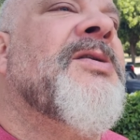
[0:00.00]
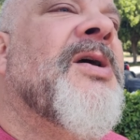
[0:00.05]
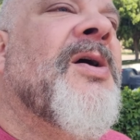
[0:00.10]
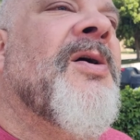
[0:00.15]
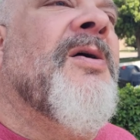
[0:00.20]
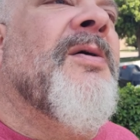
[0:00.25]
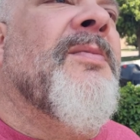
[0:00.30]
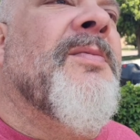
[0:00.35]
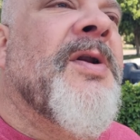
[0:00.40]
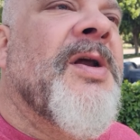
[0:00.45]

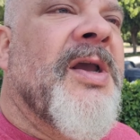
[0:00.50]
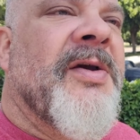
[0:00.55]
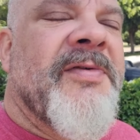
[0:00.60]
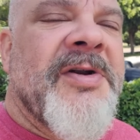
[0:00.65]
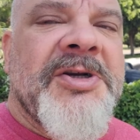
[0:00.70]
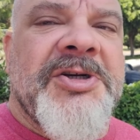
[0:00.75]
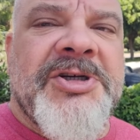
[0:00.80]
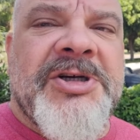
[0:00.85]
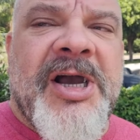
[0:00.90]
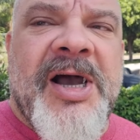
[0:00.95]
So I'm going to
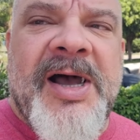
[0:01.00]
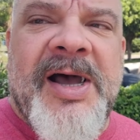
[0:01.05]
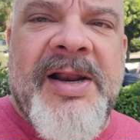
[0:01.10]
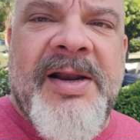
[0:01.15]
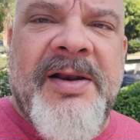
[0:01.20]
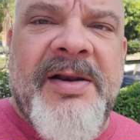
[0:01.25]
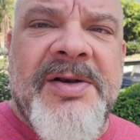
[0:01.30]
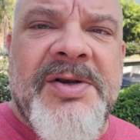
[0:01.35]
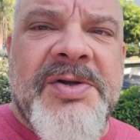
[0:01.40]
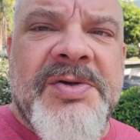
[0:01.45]
give it a
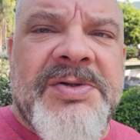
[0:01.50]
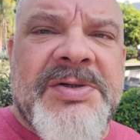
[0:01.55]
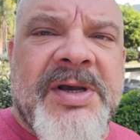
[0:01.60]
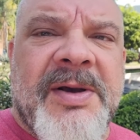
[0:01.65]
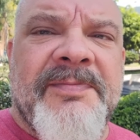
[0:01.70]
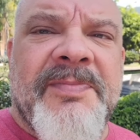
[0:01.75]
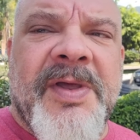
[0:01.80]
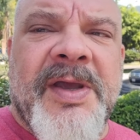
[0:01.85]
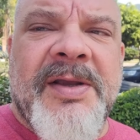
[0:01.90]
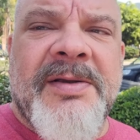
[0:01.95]
shot and do
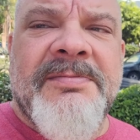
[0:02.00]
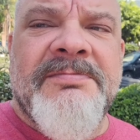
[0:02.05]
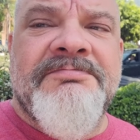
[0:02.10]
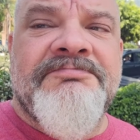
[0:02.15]
something.